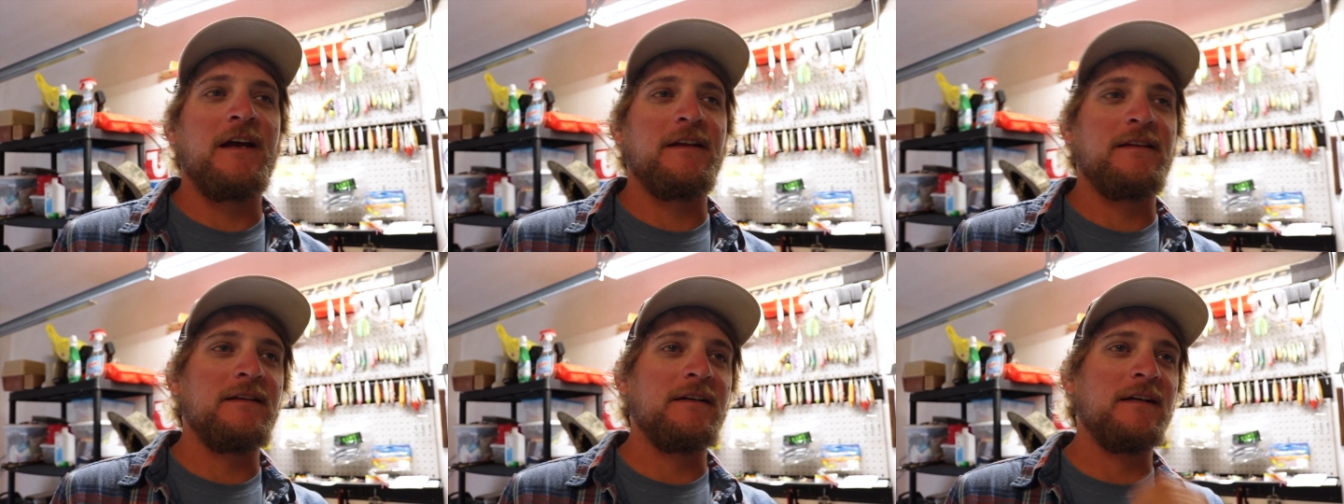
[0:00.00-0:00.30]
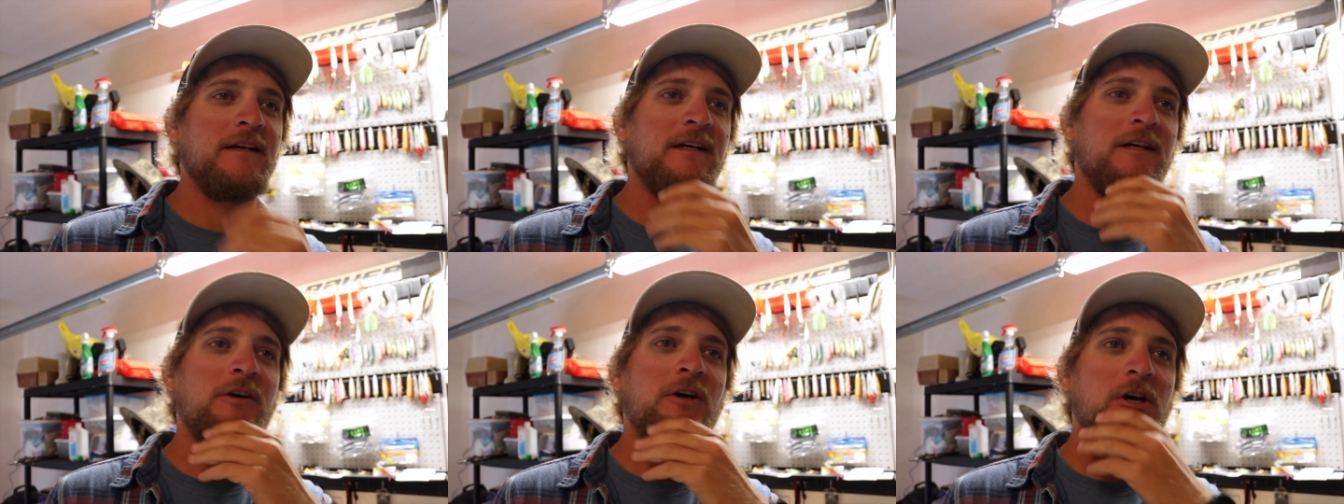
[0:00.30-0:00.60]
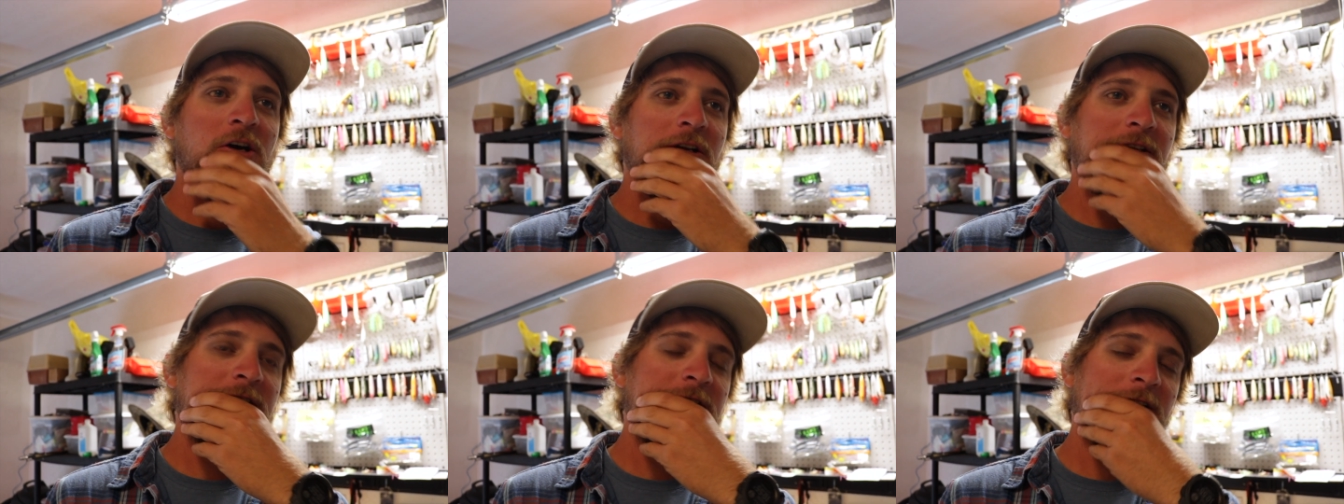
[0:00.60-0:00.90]
I think I
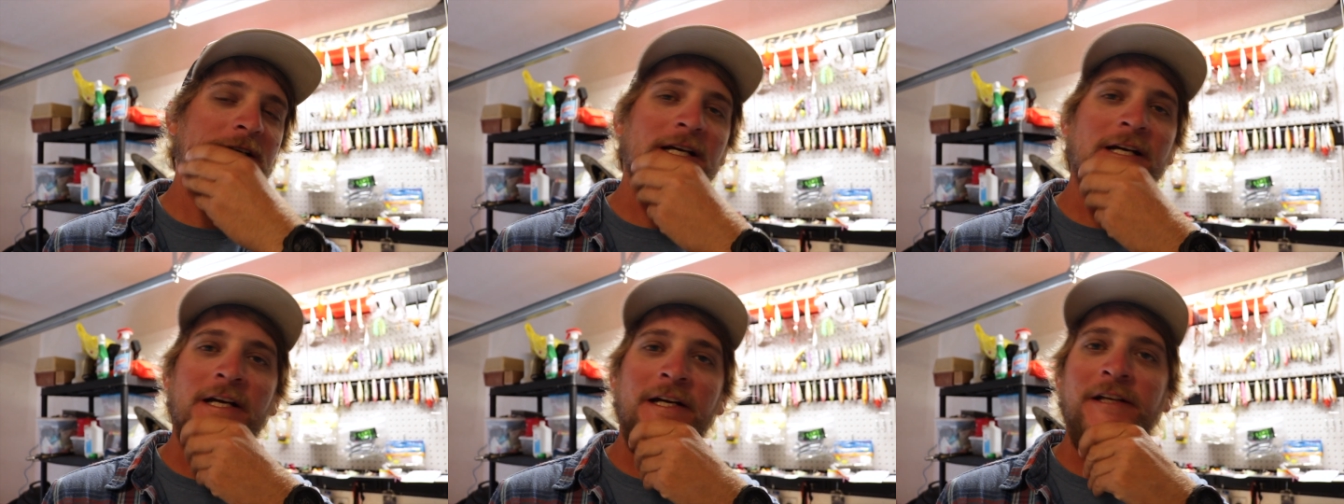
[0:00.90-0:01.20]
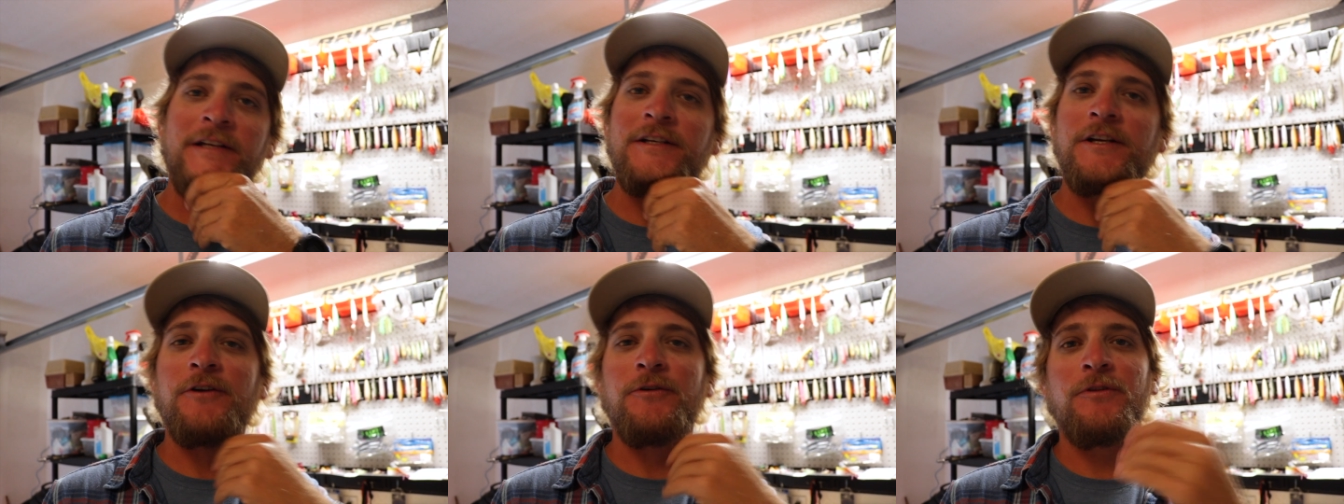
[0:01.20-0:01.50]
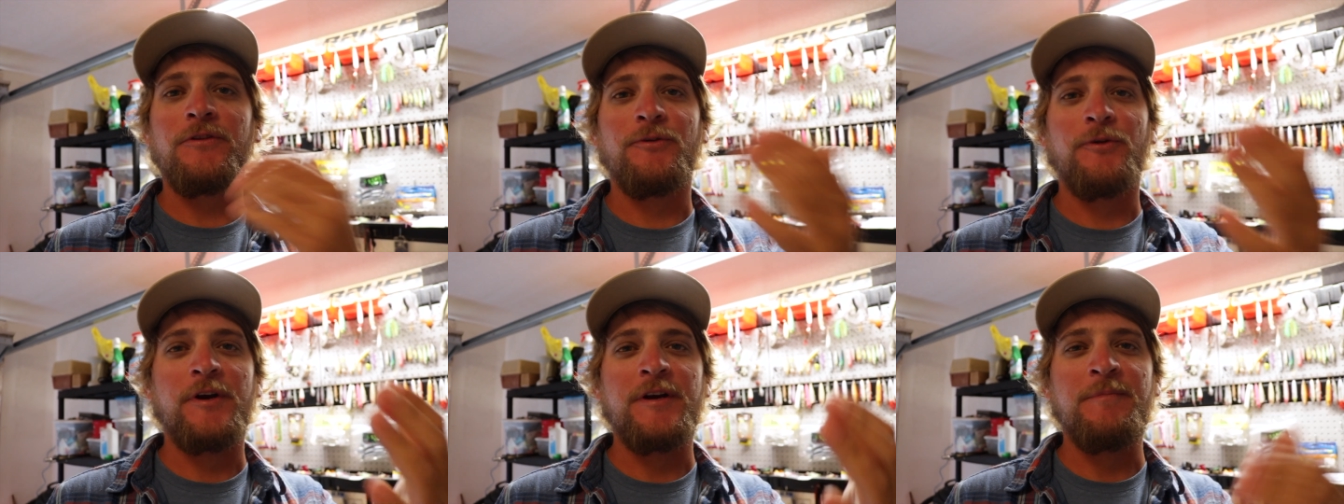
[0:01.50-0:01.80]
caught, uh, you know,
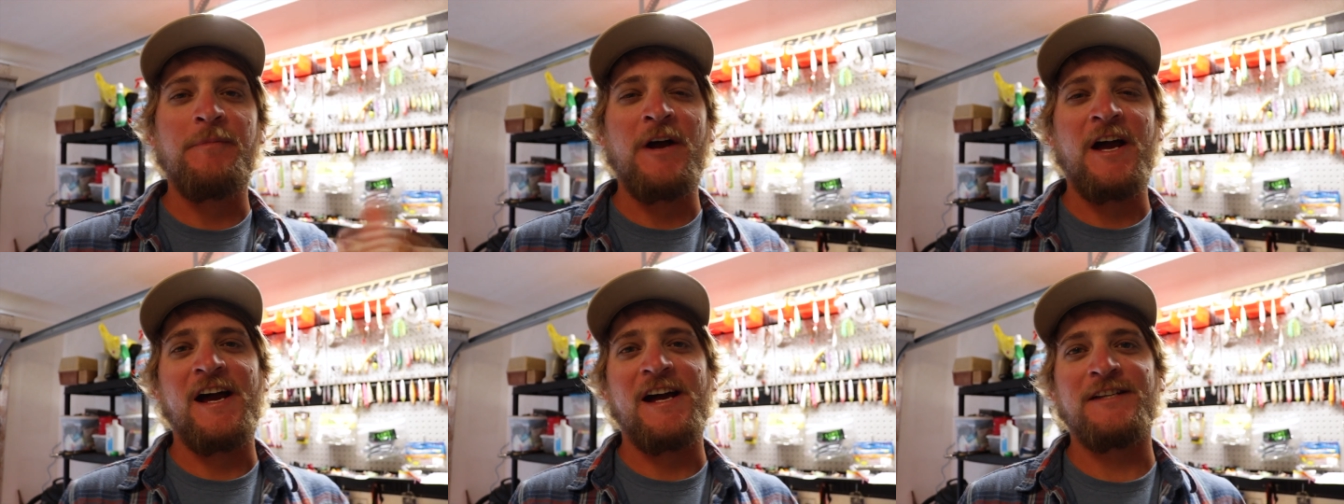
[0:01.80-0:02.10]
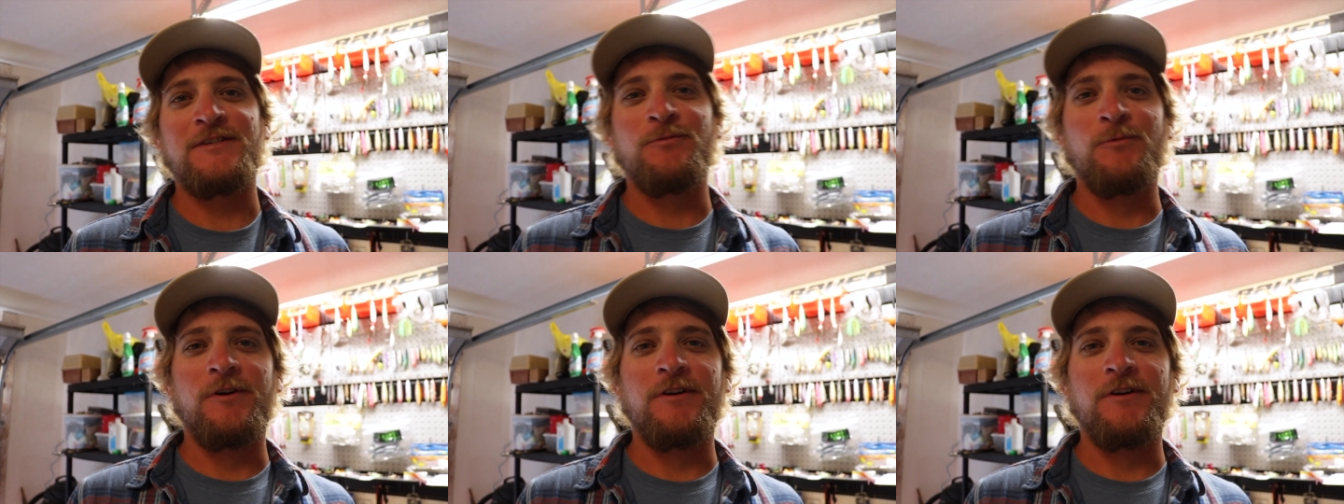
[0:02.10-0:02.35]
three bass.